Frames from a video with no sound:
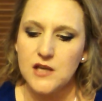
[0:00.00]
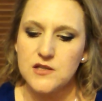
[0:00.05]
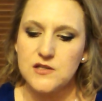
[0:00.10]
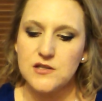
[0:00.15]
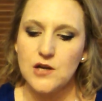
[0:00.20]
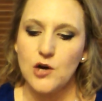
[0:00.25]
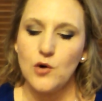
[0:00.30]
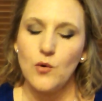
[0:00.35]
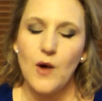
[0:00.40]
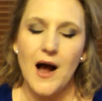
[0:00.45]

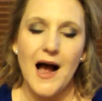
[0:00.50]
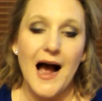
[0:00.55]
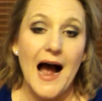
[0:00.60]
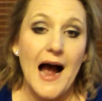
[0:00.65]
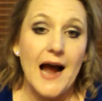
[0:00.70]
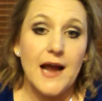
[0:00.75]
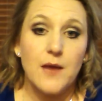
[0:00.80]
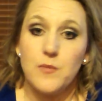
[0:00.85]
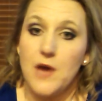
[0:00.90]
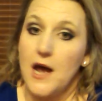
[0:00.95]
So
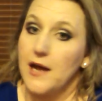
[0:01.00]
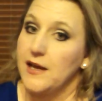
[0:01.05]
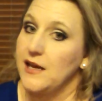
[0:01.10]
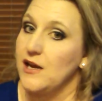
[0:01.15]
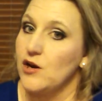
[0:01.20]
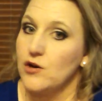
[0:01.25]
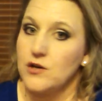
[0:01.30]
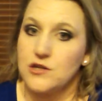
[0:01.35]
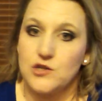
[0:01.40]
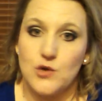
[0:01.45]
I'm not
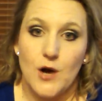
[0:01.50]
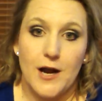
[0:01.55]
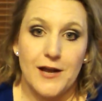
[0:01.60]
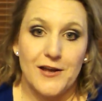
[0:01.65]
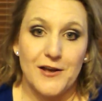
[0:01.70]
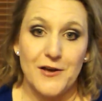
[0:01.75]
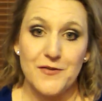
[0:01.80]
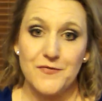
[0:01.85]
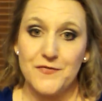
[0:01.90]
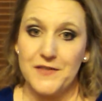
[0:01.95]
here to try
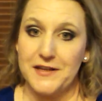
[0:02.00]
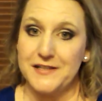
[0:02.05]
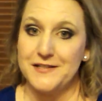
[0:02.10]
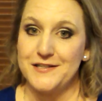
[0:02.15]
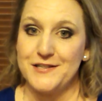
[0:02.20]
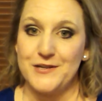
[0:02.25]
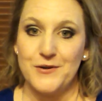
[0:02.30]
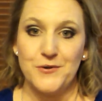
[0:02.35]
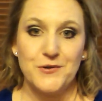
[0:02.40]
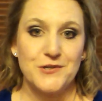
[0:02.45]
and
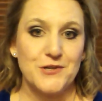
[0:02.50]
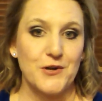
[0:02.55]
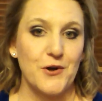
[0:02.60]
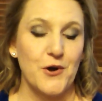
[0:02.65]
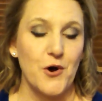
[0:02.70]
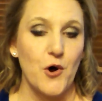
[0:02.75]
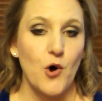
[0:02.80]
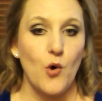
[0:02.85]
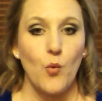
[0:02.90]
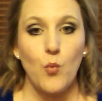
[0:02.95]
convince you to
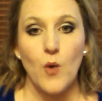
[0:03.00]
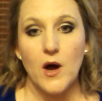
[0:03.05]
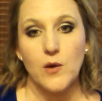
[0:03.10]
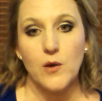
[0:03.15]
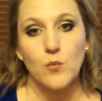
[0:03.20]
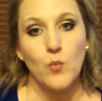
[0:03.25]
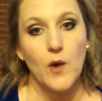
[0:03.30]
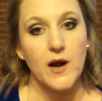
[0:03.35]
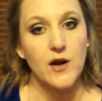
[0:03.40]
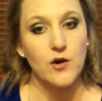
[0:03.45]
go
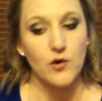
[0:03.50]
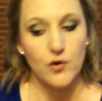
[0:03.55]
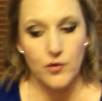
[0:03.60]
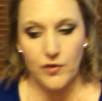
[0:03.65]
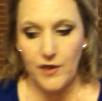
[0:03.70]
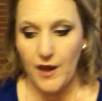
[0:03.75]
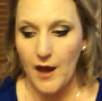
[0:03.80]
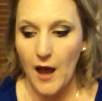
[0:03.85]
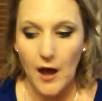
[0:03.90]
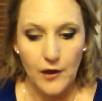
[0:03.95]
one way or
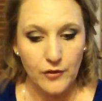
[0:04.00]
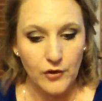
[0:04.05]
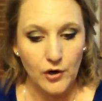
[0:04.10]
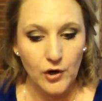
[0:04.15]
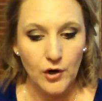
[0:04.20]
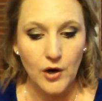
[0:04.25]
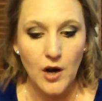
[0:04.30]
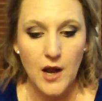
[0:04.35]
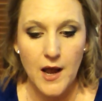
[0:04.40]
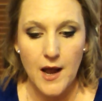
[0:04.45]
the
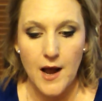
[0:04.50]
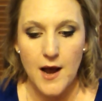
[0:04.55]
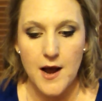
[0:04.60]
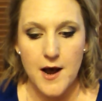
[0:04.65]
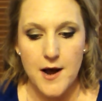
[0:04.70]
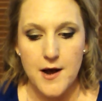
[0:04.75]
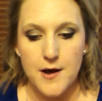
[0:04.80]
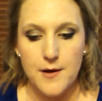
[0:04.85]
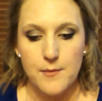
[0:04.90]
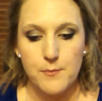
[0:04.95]
other,
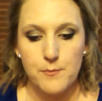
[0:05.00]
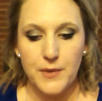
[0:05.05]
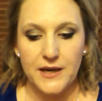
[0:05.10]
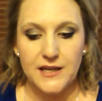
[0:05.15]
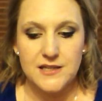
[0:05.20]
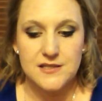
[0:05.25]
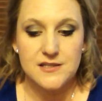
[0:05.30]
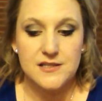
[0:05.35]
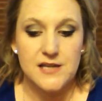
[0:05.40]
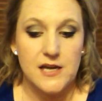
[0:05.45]

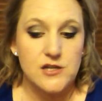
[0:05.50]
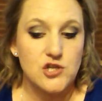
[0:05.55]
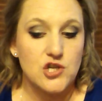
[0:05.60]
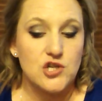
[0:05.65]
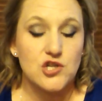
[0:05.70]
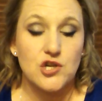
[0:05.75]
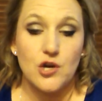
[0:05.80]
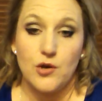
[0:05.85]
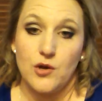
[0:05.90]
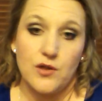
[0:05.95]
but instead
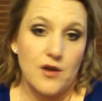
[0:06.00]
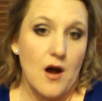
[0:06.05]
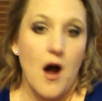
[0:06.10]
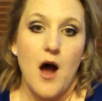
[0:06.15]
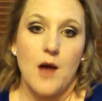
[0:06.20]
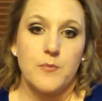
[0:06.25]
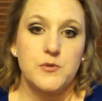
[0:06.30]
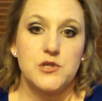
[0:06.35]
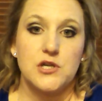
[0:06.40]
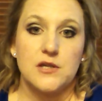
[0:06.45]
just show you
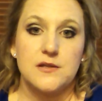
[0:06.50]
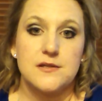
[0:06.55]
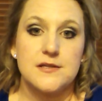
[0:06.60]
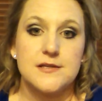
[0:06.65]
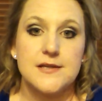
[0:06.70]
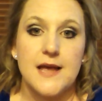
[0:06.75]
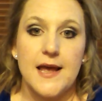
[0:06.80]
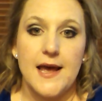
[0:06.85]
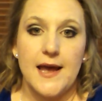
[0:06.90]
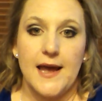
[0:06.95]
the
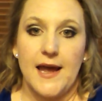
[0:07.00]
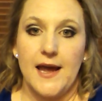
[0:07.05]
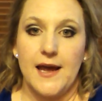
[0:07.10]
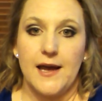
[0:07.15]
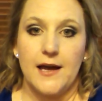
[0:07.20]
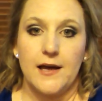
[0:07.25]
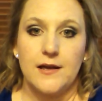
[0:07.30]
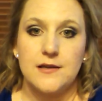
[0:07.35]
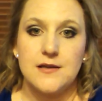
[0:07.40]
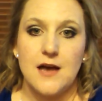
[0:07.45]
options.
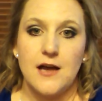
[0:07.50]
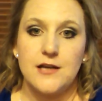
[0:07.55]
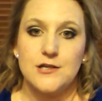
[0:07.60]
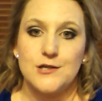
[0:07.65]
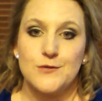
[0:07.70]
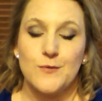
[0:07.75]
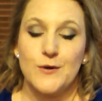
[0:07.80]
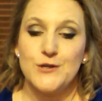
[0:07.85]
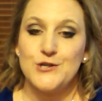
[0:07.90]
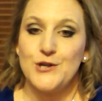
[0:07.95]
And I
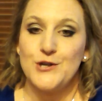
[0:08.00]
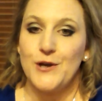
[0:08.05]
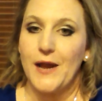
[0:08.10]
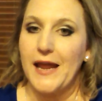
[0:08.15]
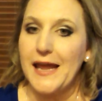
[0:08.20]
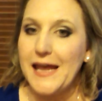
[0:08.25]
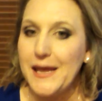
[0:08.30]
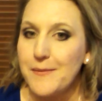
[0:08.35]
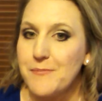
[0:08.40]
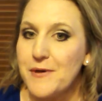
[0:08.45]
just want you to
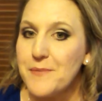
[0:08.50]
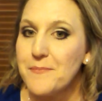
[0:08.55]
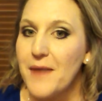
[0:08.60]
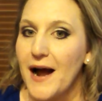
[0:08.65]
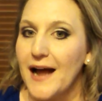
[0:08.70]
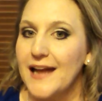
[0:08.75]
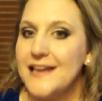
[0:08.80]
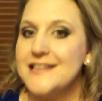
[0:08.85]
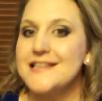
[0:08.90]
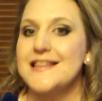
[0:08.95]
keep in
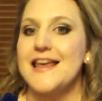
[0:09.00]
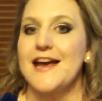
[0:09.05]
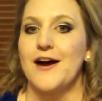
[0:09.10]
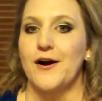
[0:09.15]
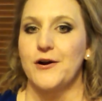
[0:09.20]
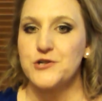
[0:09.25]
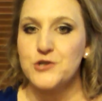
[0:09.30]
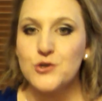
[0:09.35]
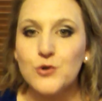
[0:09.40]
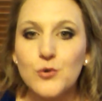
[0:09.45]
mind, they
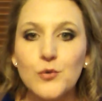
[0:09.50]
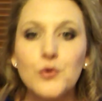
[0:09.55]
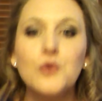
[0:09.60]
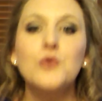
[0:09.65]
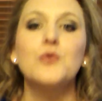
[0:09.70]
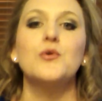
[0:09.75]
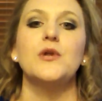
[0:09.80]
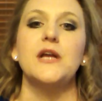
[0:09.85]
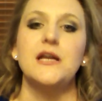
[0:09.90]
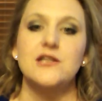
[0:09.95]
are
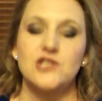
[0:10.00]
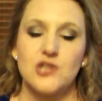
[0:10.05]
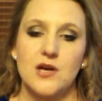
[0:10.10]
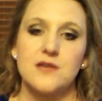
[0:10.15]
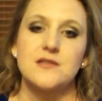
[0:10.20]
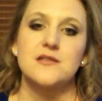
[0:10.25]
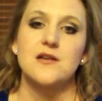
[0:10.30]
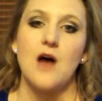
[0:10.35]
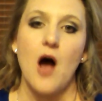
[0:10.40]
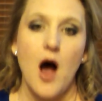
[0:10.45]
truly
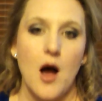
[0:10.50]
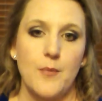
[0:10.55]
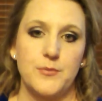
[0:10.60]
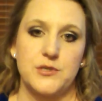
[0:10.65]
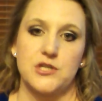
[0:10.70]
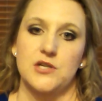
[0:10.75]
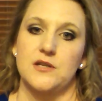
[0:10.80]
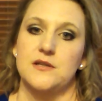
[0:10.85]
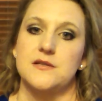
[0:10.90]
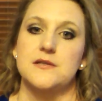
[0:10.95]
just
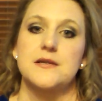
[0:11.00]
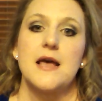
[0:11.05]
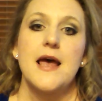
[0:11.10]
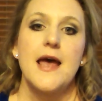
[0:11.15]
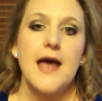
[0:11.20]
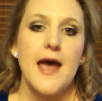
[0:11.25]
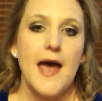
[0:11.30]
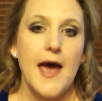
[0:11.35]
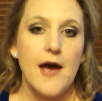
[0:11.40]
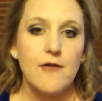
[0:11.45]
options.
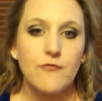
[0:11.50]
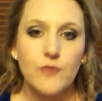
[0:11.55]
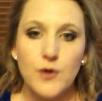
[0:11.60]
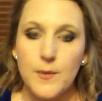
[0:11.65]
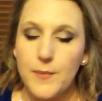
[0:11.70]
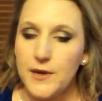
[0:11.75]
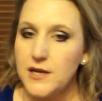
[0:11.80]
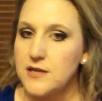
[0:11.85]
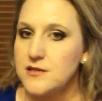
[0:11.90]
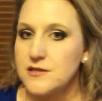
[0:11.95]

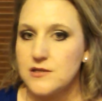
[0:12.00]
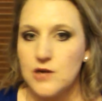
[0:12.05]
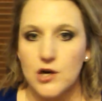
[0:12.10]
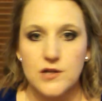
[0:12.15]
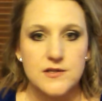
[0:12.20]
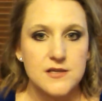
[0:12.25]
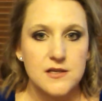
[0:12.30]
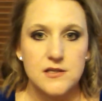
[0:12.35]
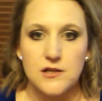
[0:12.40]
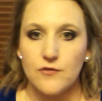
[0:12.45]
Everybody
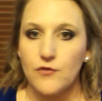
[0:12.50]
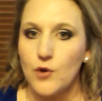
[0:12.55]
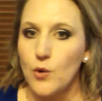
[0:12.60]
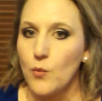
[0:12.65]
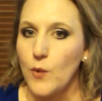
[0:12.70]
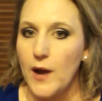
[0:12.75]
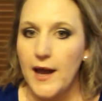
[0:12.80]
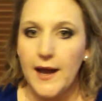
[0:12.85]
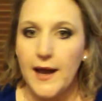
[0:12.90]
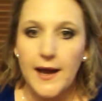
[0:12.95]
starts a
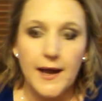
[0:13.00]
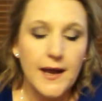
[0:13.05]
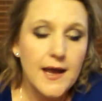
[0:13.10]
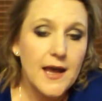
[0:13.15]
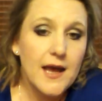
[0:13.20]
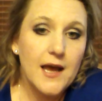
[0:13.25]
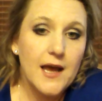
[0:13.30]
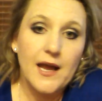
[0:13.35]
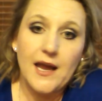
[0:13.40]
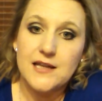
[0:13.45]
different
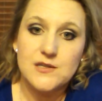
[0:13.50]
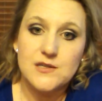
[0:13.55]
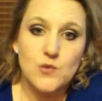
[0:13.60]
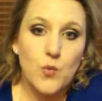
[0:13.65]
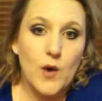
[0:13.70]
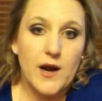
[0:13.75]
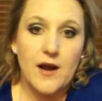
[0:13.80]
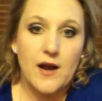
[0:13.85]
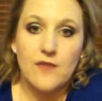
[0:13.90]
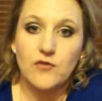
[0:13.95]
way.
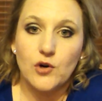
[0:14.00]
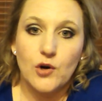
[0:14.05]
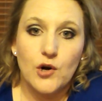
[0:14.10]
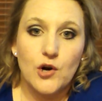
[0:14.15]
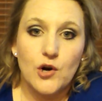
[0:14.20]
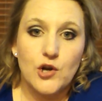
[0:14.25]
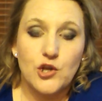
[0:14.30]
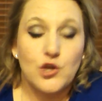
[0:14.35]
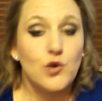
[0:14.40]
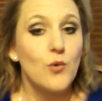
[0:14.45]
It's
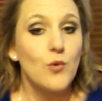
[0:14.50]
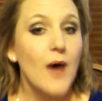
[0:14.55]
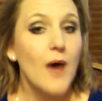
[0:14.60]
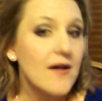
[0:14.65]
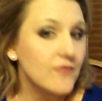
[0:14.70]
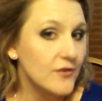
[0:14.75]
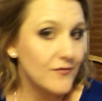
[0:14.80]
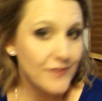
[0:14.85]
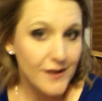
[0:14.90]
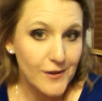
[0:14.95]
whatever you
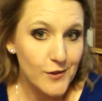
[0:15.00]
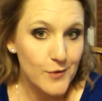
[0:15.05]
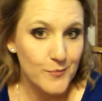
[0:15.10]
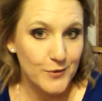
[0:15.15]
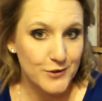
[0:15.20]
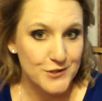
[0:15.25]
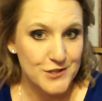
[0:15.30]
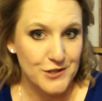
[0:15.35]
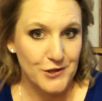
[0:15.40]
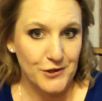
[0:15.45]
have
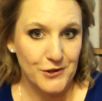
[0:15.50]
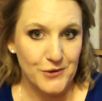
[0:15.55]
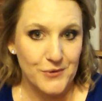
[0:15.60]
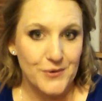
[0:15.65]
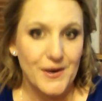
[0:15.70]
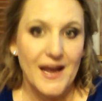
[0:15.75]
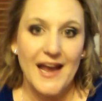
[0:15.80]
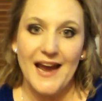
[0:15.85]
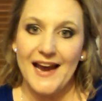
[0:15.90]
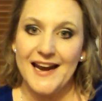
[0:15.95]
available to
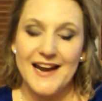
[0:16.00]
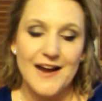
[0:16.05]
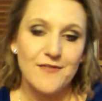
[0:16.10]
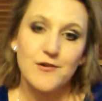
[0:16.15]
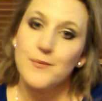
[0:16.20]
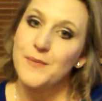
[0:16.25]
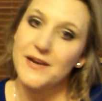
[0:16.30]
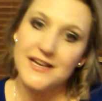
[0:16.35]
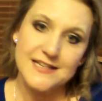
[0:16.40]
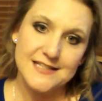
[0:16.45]
you, and
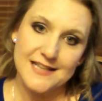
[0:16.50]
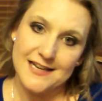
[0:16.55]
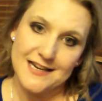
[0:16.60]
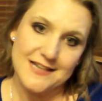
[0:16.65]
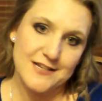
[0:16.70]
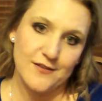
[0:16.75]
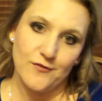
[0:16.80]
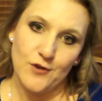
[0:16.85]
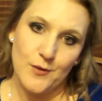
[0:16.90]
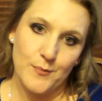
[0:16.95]
everybody's in
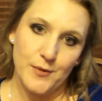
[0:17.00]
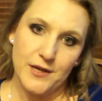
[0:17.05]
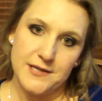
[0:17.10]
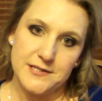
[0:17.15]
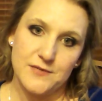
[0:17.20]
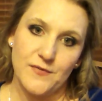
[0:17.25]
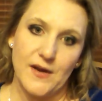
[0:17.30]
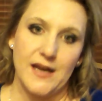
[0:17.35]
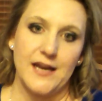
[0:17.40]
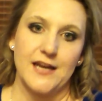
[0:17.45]
a different
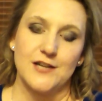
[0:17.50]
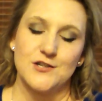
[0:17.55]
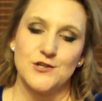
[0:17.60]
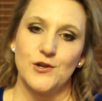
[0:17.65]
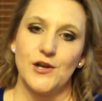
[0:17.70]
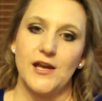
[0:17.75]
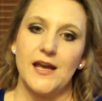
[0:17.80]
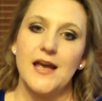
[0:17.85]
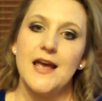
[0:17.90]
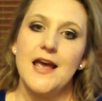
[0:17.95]
place
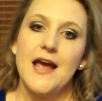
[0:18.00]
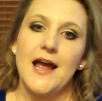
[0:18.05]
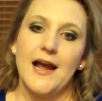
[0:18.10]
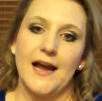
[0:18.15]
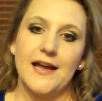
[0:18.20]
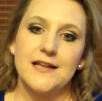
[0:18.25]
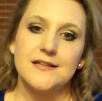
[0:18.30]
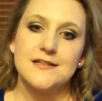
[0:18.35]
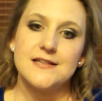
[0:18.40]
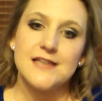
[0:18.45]
financially.
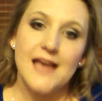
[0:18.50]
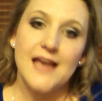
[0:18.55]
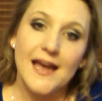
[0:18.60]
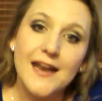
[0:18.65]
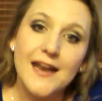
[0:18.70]
And